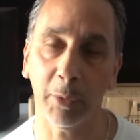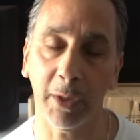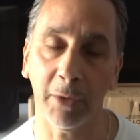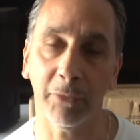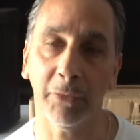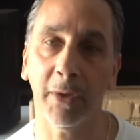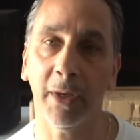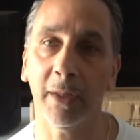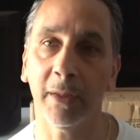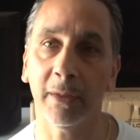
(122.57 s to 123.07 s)
I
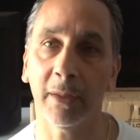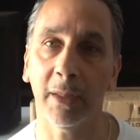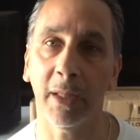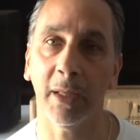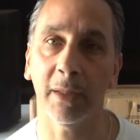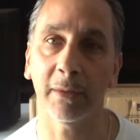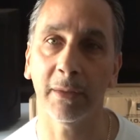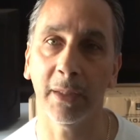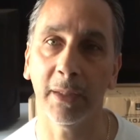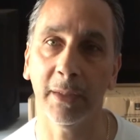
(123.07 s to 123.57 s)
found
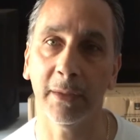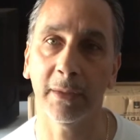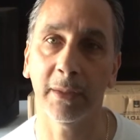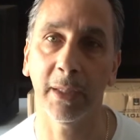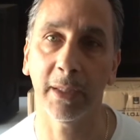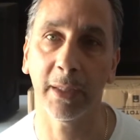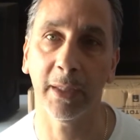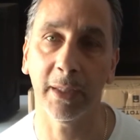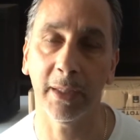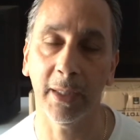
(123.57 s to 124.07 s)
out that
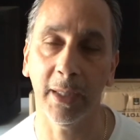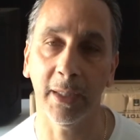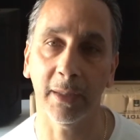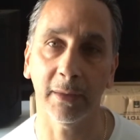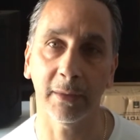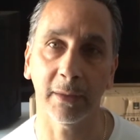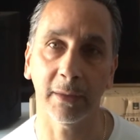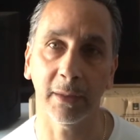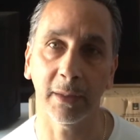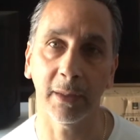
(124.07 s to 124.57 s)
I can get
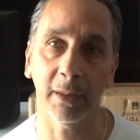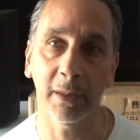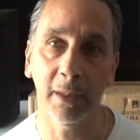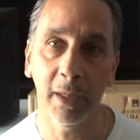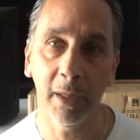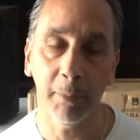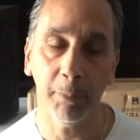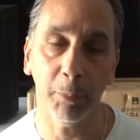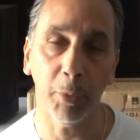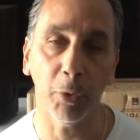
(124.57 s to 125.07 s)

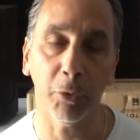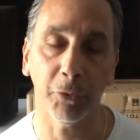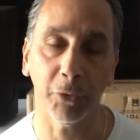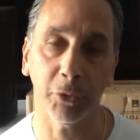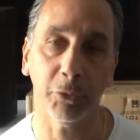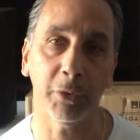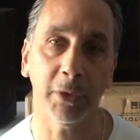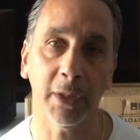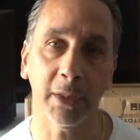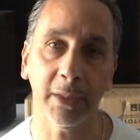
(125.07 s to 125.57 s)
both for
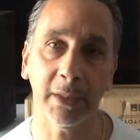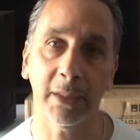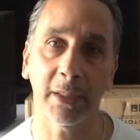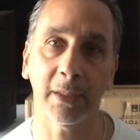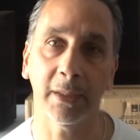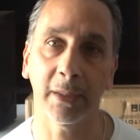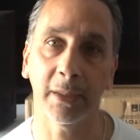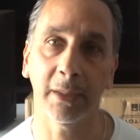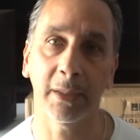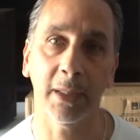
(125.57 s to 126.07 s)

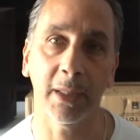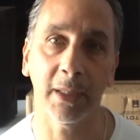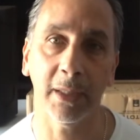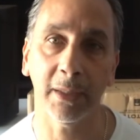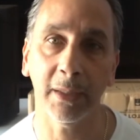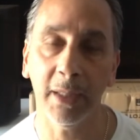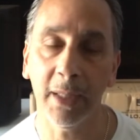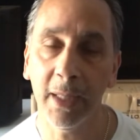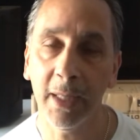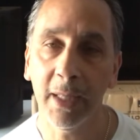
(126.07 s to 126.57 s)
$399.99,